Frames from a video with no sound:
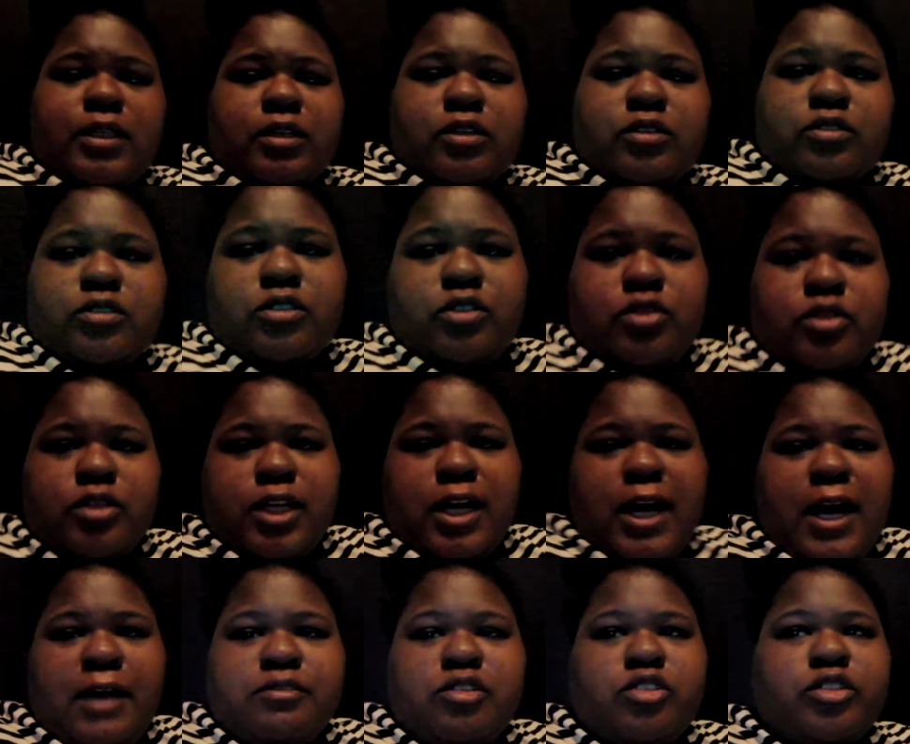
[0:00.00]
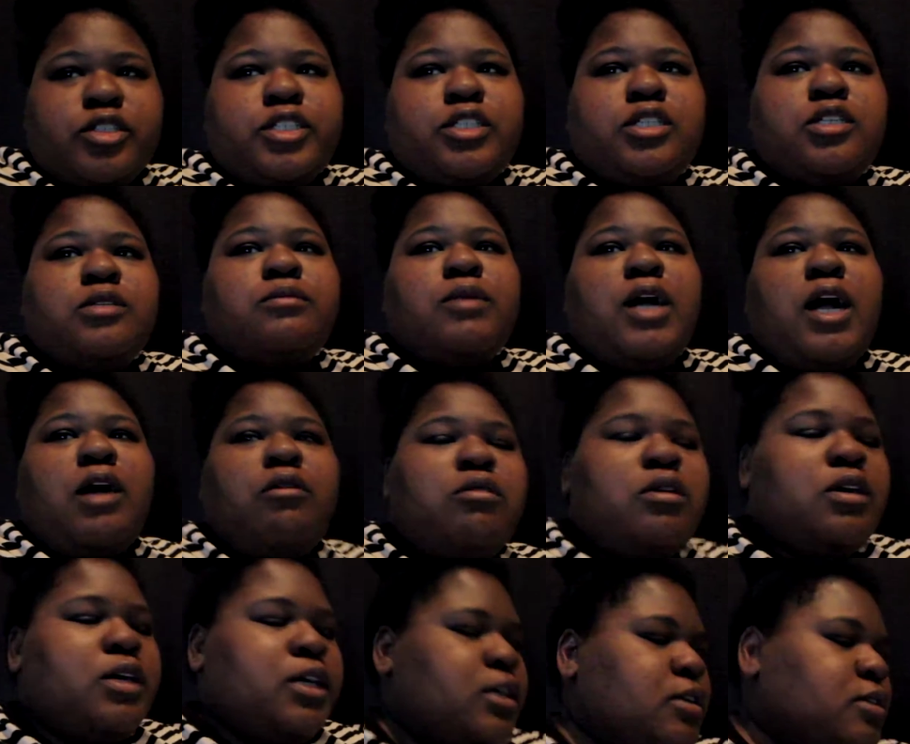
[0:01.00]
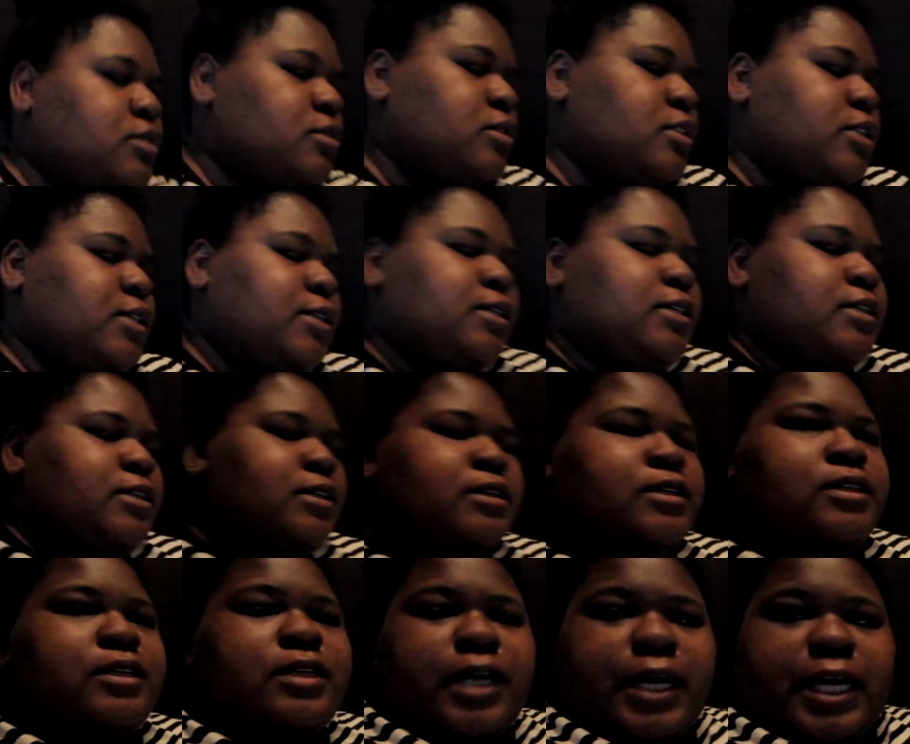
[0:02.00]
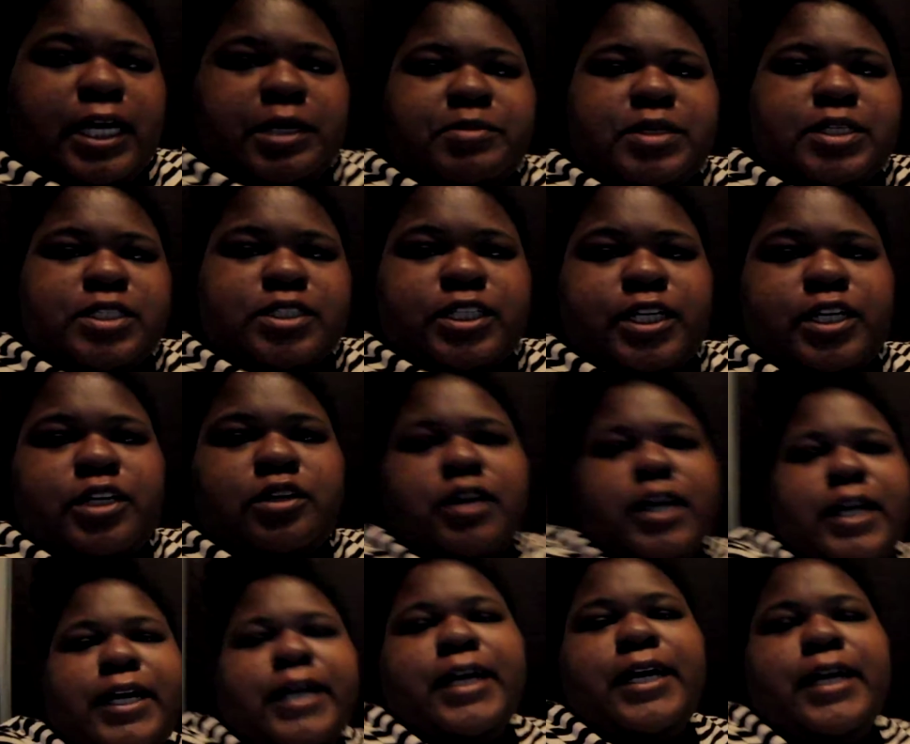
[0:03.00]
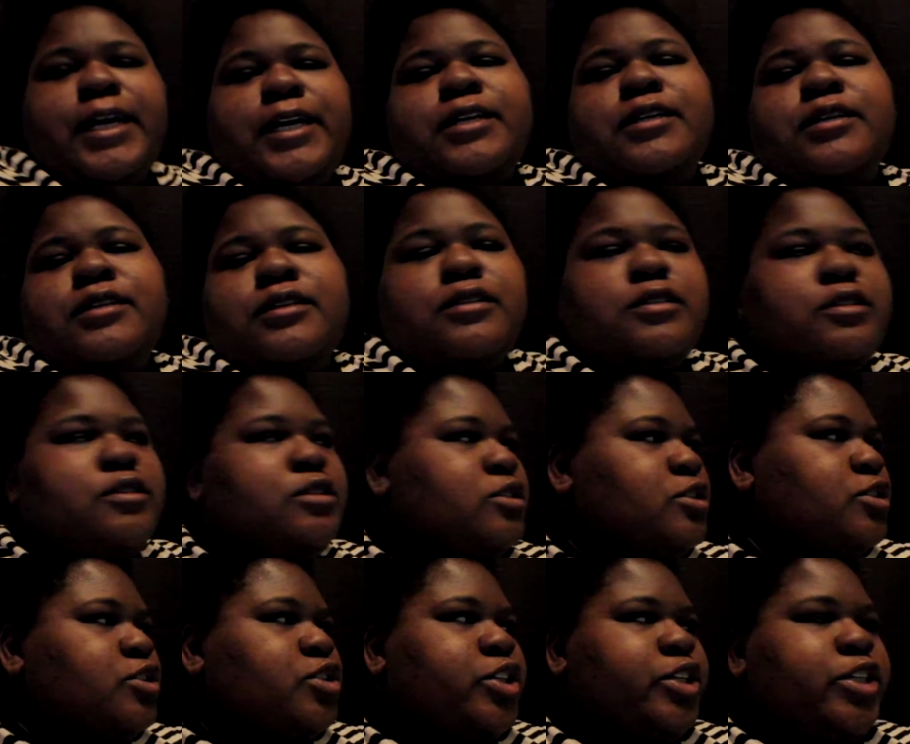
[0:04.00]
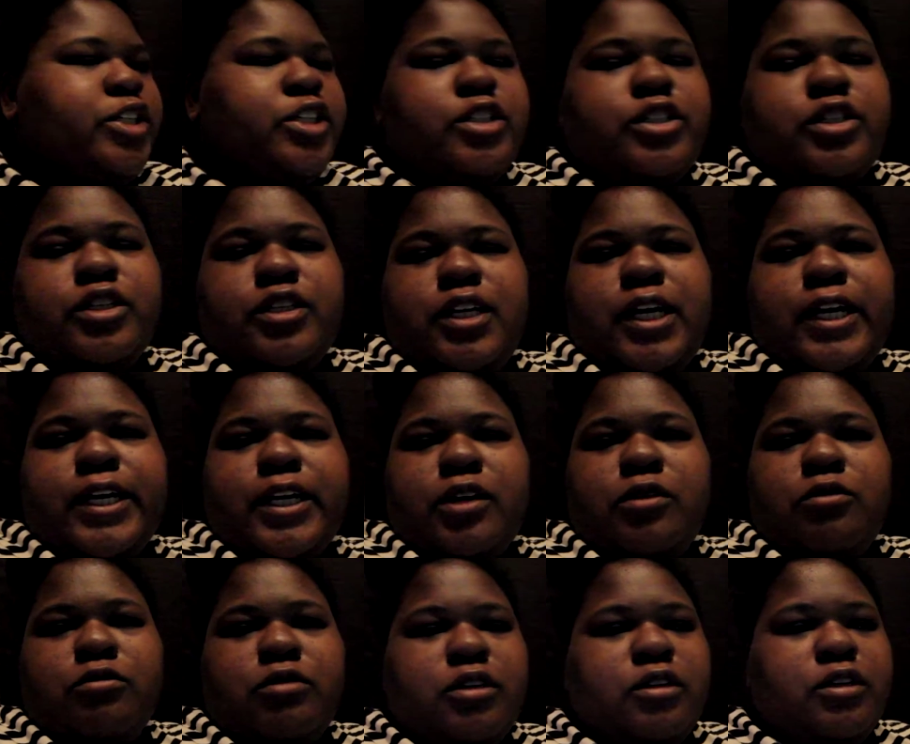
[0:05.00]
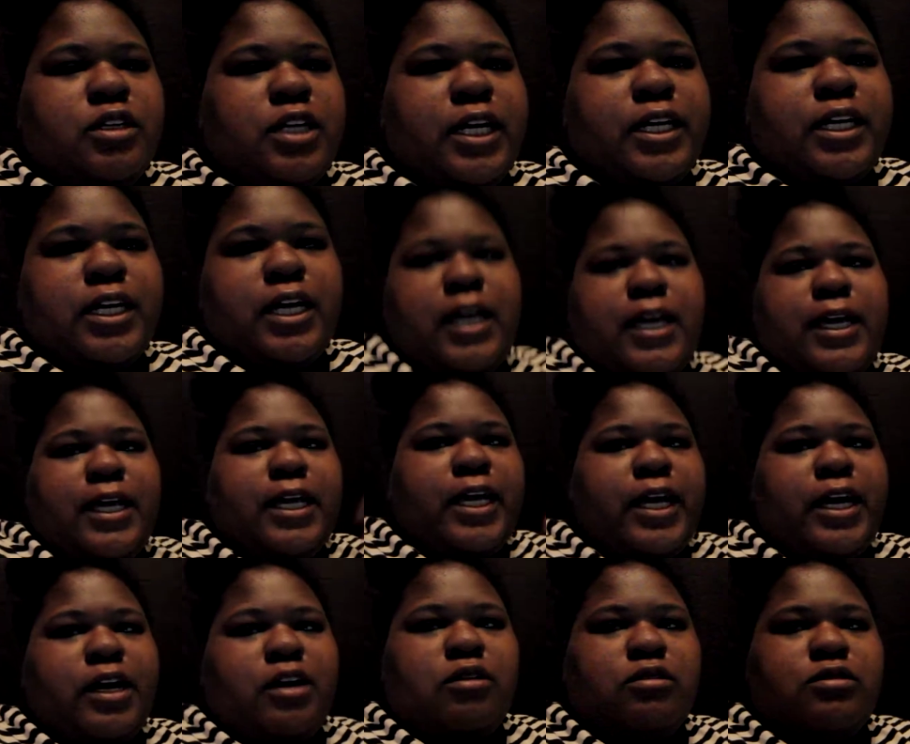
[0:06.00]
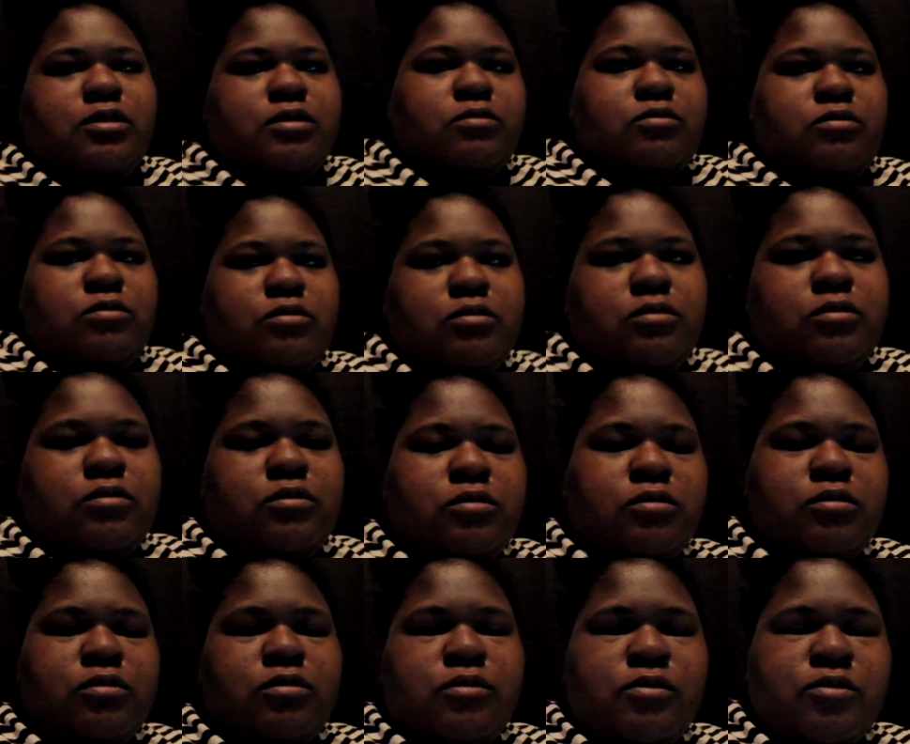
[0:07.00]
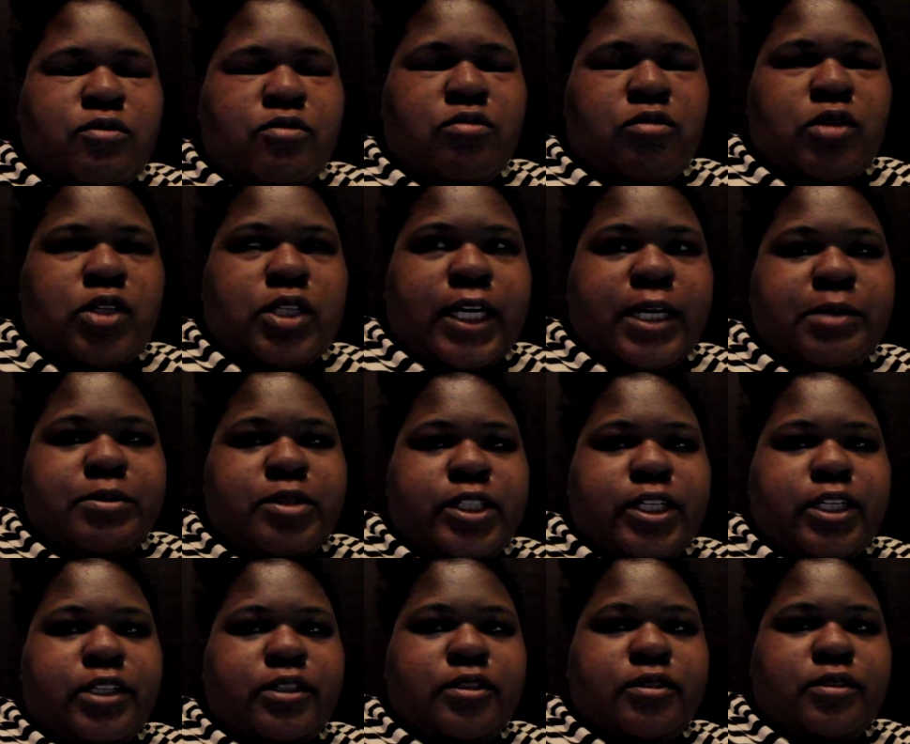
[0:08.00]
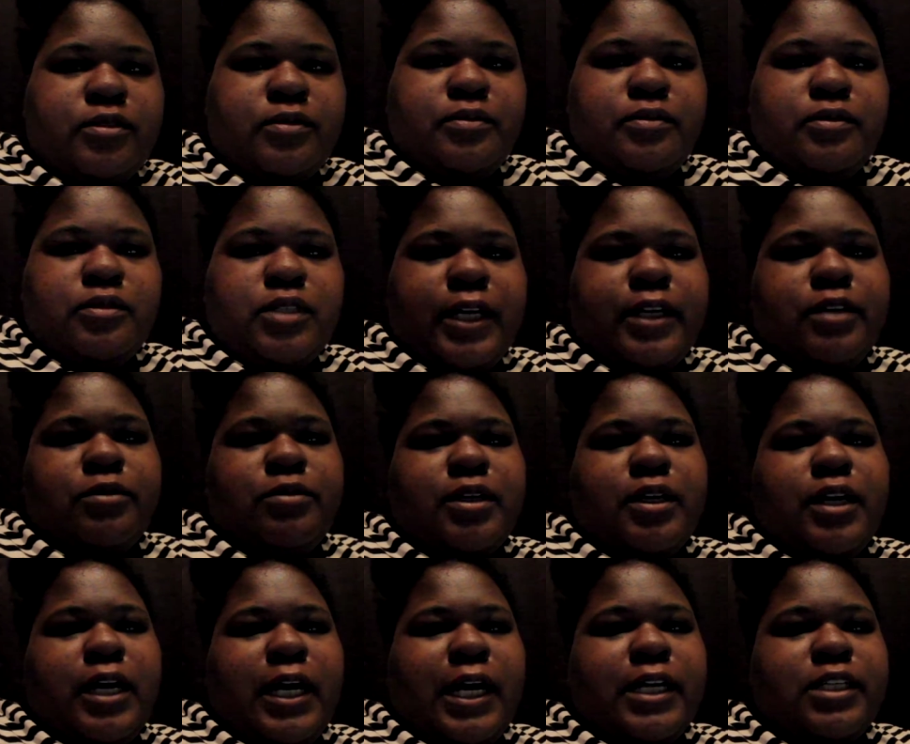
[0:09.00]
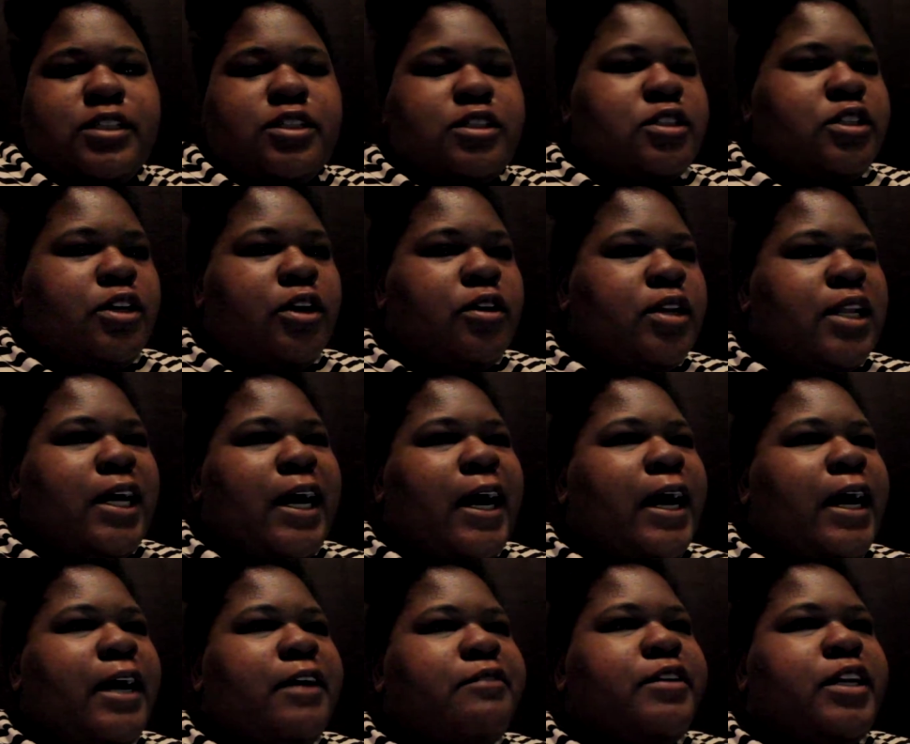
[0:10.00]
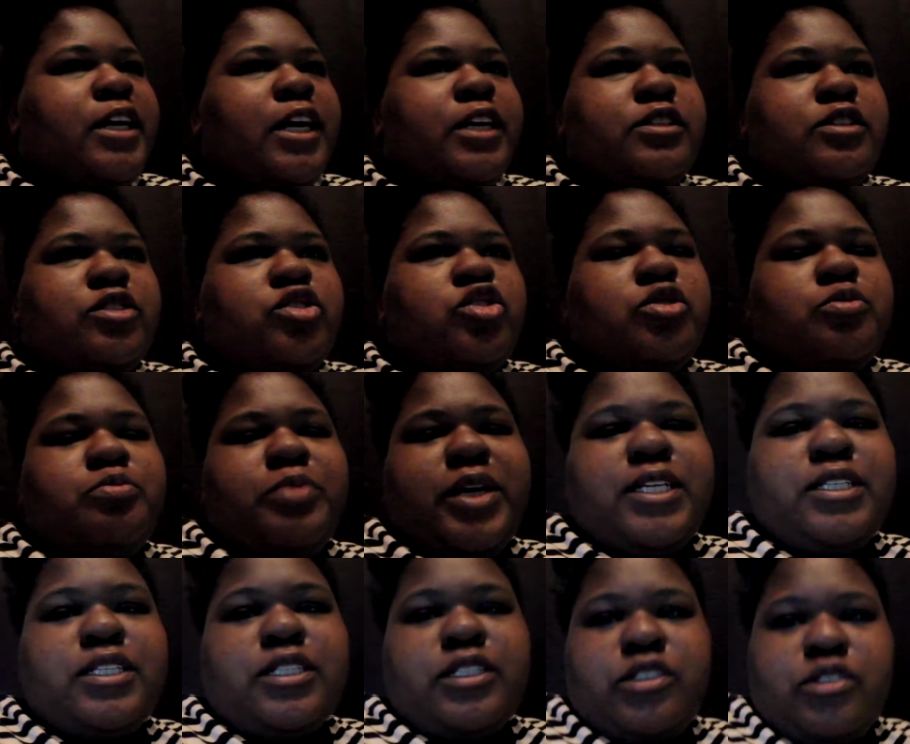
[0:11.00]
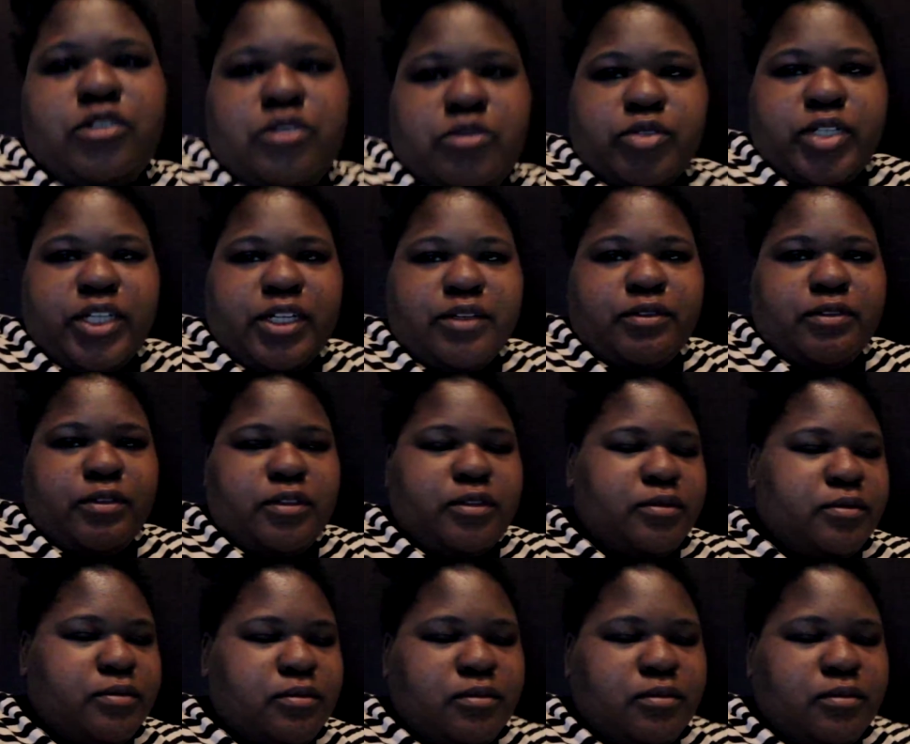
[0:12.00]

It's going to live stream. I want the gaming channel I had to just turn into like a real like hangout type channel, like where I just go live and I basically do whatever